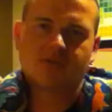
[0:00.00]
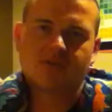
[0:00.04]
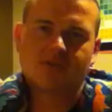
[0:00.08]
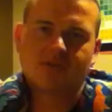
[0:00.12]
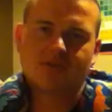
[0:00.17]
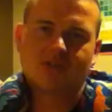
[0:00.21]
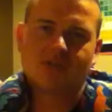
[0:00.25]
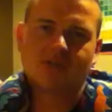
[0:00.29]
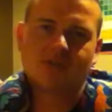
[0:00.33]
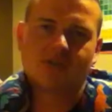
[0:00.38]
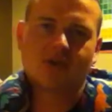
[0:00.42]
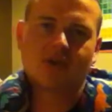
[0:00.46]
if the
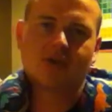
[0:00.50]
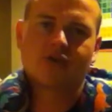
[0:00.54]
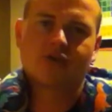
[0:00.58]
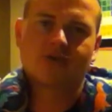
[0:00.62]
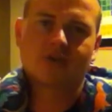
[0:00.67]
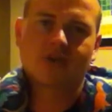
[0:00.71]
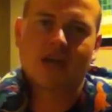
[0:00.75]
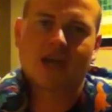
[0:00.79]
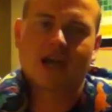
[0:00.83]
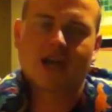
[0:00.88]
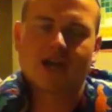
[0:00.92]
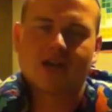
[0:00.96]
situation's
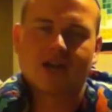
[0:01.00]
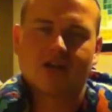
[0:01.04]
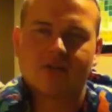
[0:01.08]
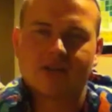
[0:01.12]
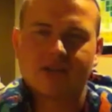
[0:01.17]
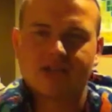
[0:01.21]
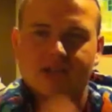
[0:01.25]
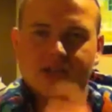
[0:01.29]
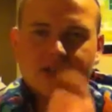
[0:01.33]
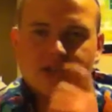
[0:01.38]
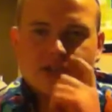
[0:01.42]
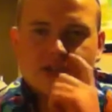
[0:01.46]
already hard enough
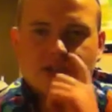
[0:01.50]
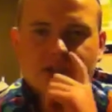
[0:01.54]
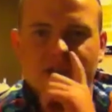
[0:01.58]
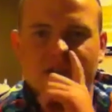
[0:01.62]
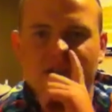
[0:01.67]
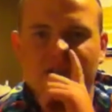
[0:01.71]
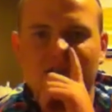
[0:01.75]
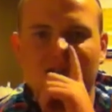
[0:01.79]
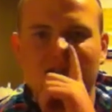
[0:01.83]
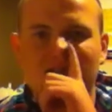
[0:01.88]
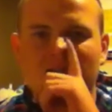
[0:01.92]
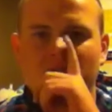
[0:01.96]
as is, and then
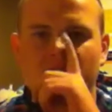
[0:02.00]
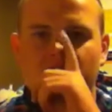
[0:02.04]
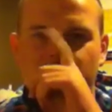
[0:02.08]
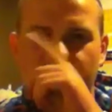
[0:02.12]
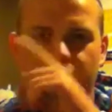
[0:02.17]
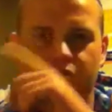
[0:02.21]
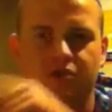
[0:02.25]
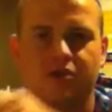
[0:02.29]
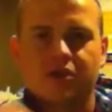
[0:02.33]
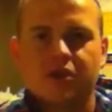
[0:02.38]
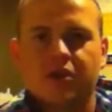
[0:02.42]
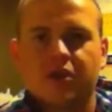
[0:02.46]
you lump
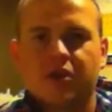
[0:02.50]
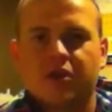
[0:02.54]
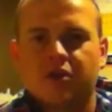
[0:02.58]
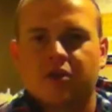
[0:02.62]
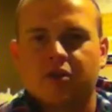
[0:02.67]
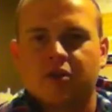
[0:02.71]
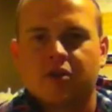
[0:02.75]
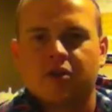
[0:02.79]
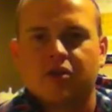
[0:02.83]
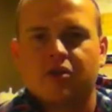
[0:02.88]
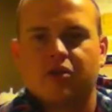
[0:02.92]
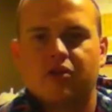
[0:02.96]
on
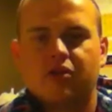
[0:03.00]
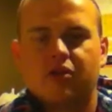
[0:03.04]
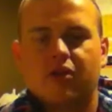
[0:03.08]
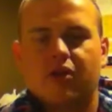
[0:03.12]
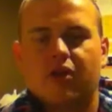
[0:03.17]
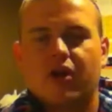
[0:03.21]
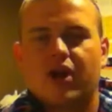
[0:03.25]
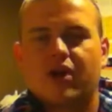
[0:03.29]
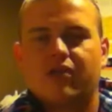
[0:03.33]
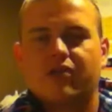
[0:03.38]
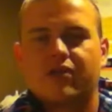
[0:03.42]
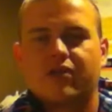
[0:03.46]

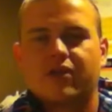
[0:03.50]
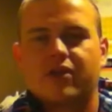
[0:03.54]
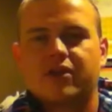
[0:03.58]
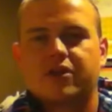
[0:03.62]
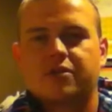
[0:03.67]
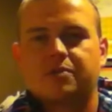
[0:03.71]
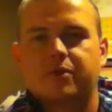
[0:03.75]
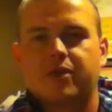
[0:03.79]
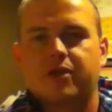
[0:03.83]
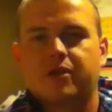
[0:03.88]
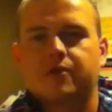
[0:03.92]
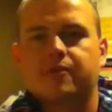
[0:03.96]
not having the
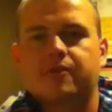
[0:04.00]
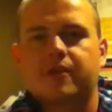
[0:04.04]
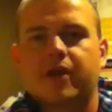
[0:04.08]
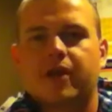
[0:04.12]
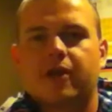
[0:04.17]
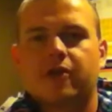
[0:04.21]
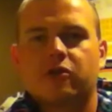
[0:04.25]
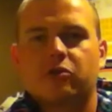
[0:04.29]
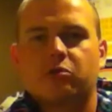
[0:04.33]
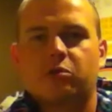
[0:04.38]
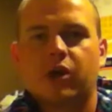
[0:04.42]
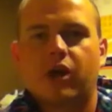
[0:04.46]
experience of
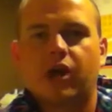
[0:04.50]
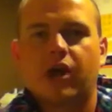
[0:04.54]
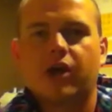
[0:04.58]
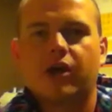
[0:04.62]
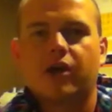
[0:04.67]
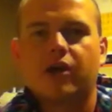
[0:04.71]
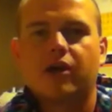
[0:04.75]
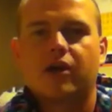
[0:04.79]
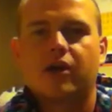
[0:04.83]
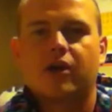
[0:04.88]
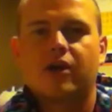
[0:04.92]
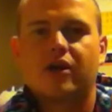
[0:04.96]
carrying the
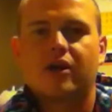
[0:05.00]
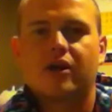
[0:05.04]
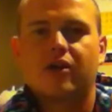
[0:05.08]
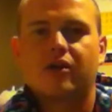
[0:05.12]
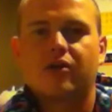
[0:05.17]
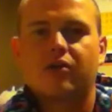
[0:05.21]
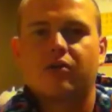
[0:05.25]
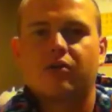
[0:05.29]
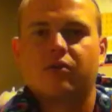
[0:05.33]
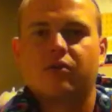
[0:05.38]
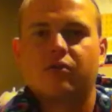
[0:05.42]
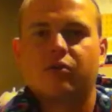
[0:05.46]
bag
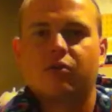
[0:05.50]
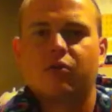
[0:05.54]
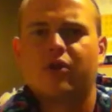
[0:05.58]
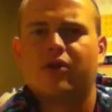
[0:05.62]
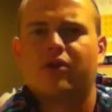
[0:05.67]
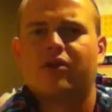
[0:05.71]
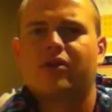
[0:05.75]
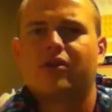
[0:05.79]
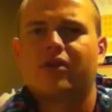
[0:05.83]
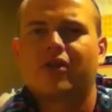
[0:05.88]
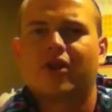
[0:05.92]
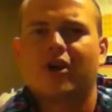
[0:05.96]

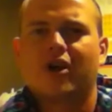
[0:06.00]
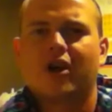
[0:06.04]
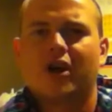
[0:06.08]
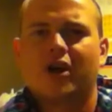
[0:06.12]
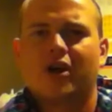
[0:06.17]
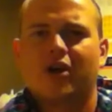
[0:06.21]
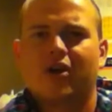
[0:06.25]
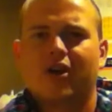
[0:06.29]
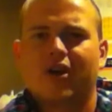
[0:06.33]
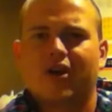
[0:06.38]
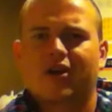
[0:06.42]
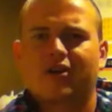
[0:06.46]
with
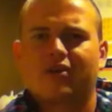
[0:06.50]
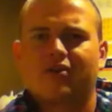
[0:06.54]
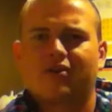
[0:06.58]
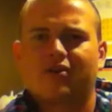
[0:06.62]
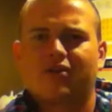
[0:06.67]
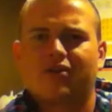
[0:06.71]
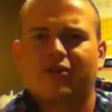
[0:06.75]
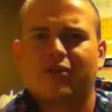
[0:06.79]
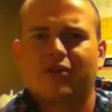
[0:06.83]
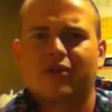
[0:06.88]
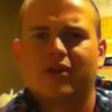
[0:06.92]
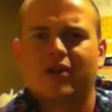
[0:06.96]
like a
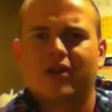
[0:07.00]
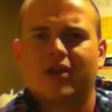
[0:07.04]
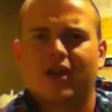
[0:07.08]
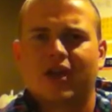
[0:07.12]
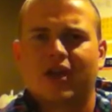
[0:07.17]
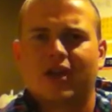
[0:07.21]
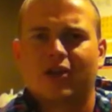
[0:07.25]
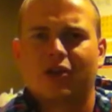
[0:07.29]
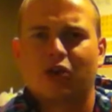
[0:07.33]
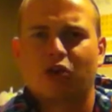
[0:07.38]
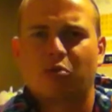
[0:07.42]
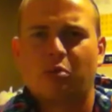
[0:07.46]
30
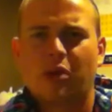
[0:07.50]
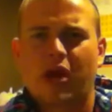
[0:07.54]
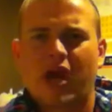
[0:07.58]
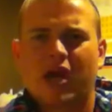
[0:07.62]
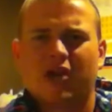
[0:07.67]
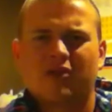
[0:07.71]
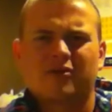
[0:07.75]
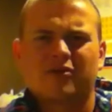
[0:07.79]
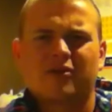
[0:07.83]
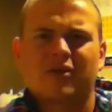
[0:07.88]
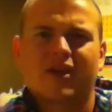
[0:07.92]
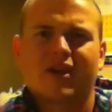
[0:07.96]
kilo
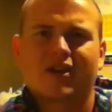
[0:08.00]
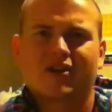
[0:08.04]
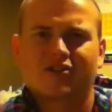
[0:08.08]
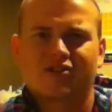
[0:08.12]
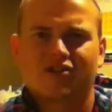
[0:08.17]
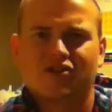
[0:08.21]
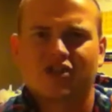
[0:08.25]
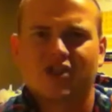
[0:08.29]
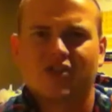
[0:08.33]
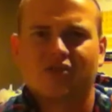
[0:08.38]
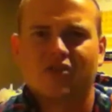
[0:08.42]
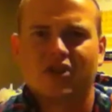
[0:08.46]
pack, so like
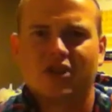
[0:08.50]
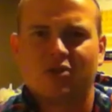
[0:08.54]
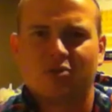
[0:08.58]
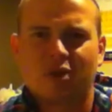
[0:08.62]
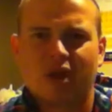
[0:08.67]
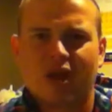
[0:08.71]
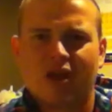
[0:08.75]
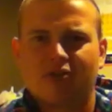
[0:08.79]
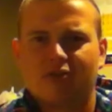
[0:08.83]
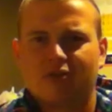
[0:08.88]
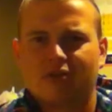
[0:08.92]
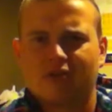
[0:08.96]
70
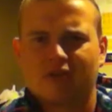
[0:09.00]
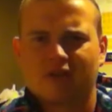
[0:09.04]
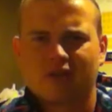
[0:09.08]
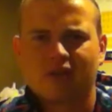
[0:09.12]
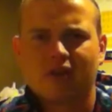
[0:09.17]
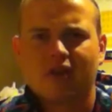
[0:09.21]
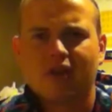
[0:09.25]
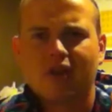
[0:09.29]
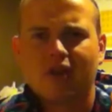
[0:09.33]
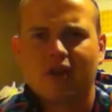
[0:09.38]
pounds sort of thing